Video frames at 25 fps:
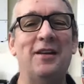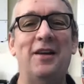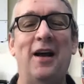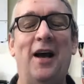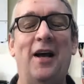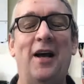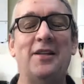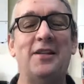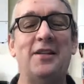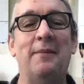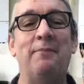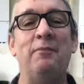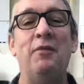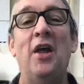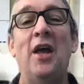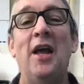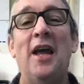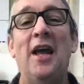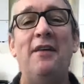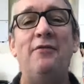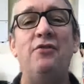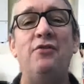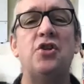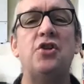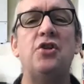you're asking.
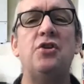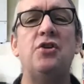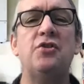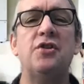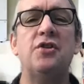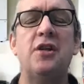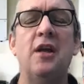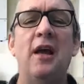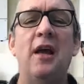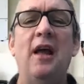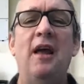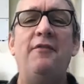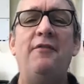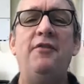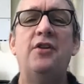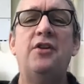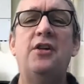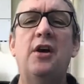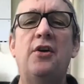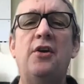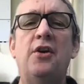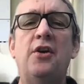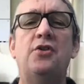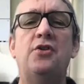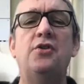Even just use, if you're
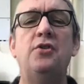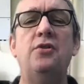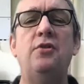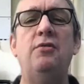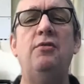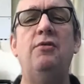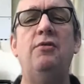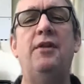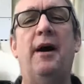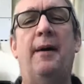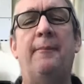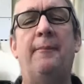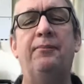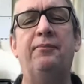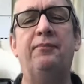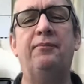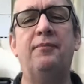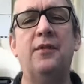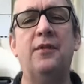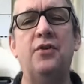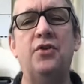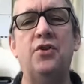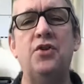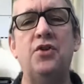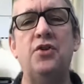going to do that,
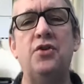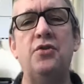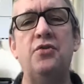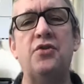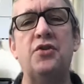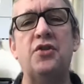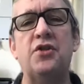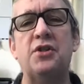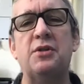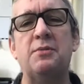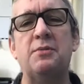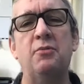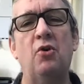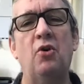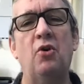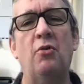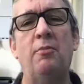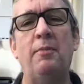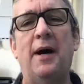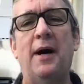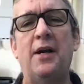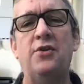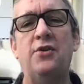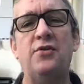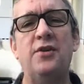just use a small
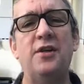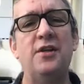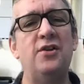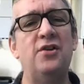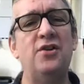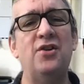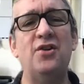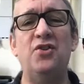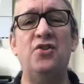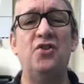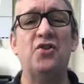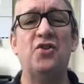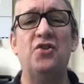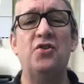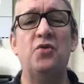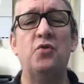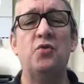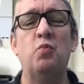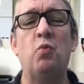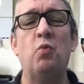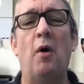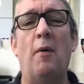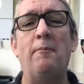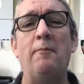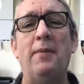battery, just
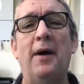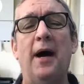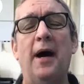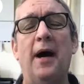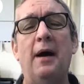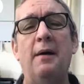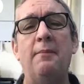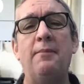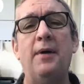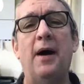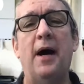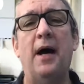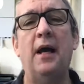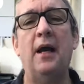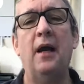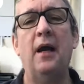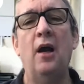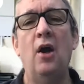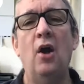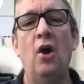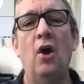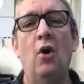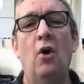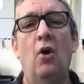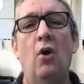use one pack.
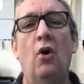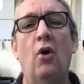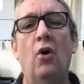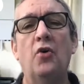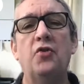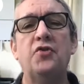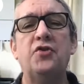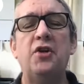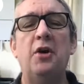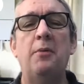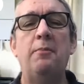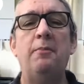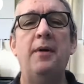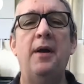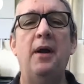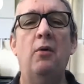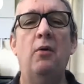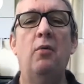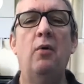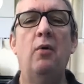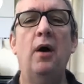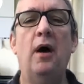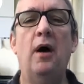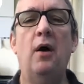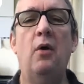Also be
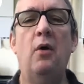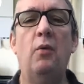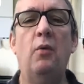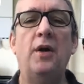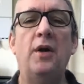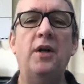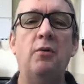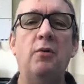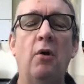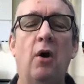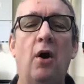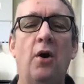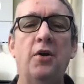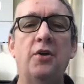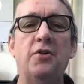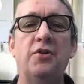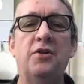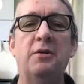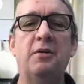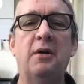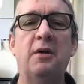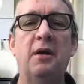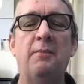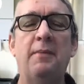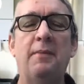aware, when you are
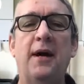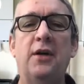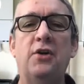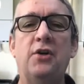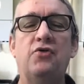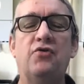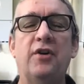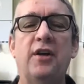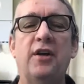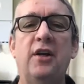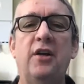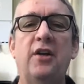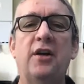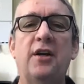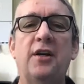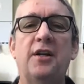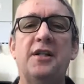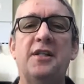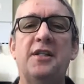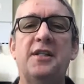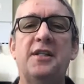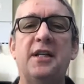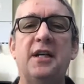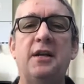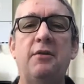using a battery, look at
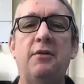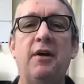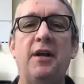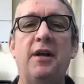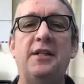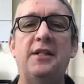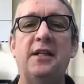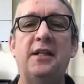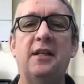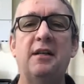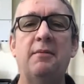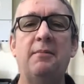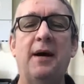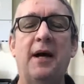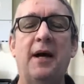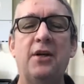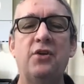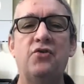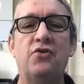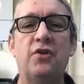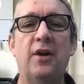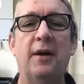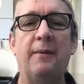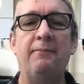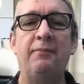the C rating of the
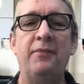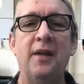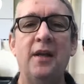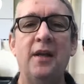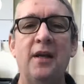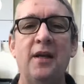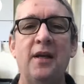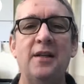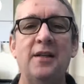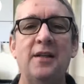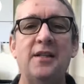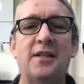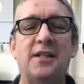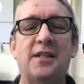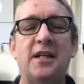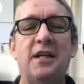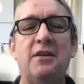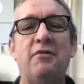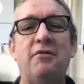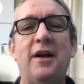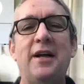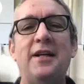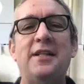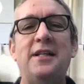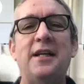battery. The C
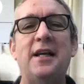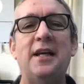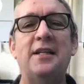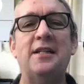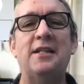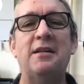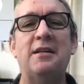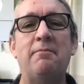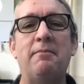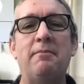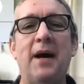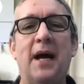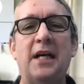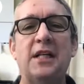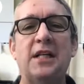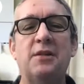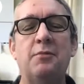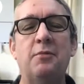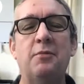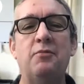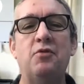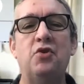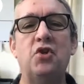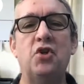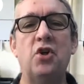rating is the
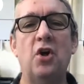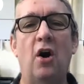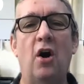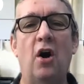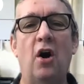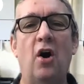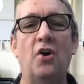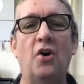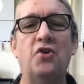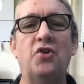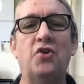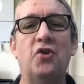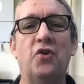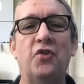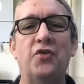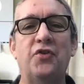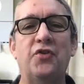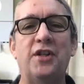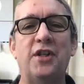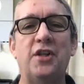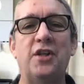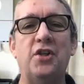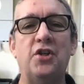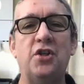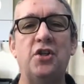maximum charge or
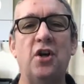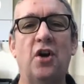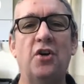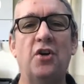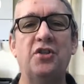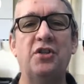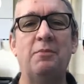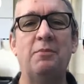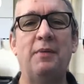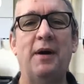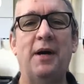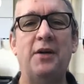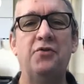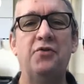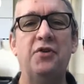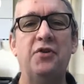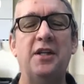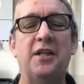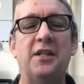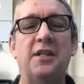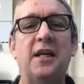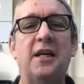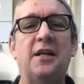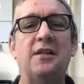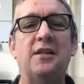discharge the battery
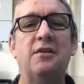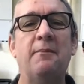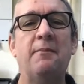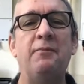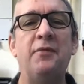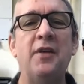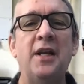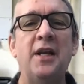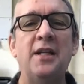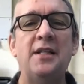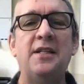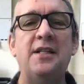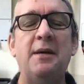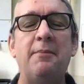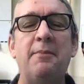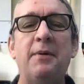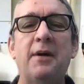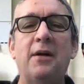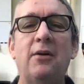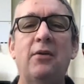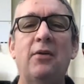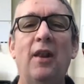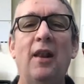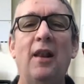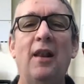can take. So
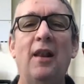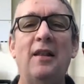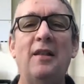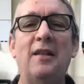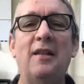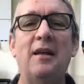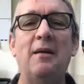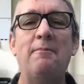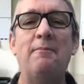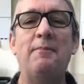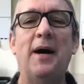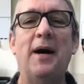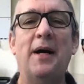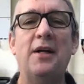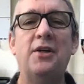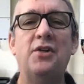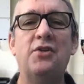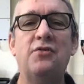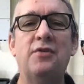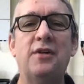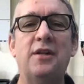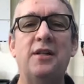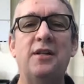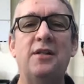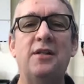typical lithium
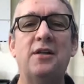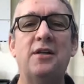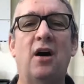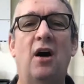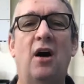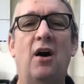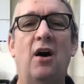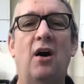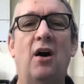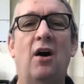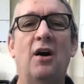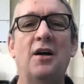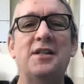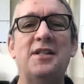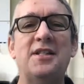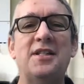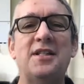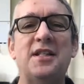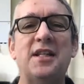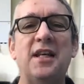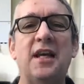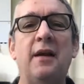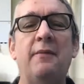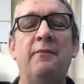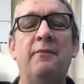batteries are
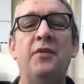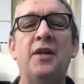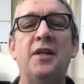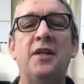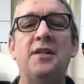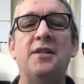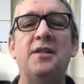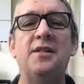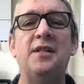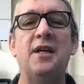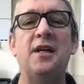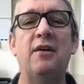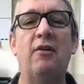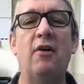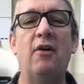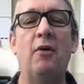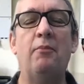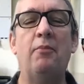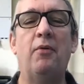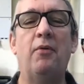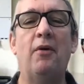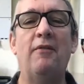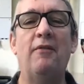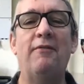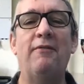C
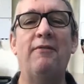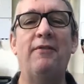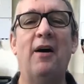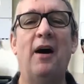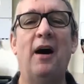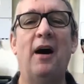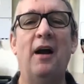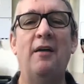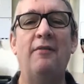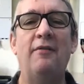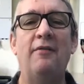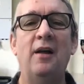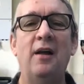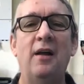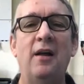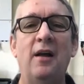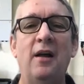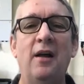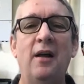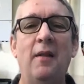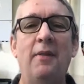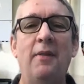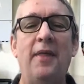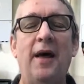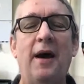0.5.
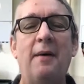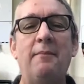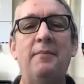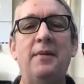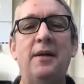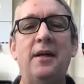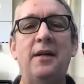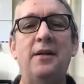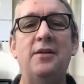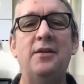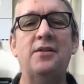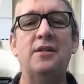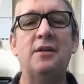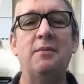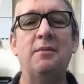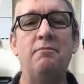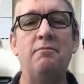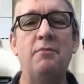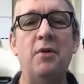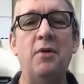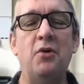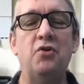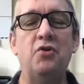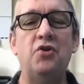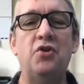that means the
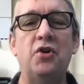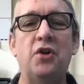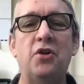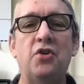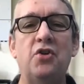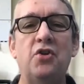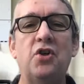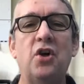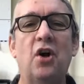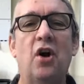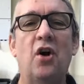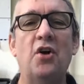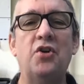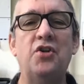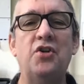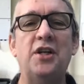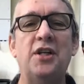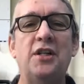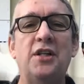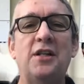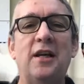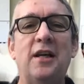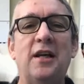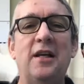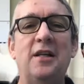most you can charge
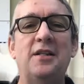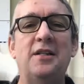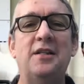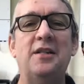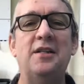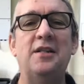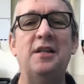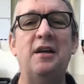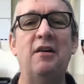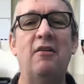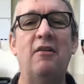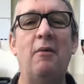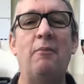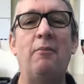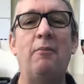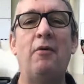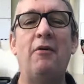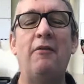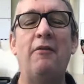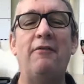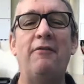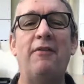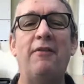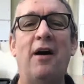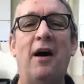it is
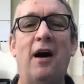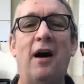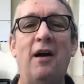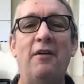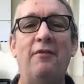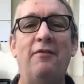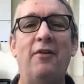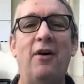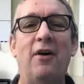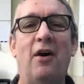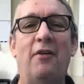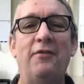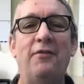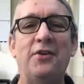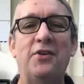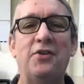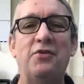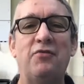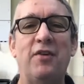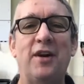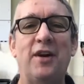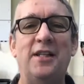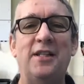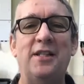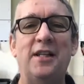0.5 of
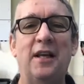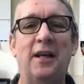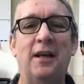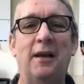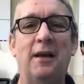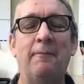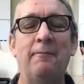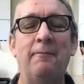its rating,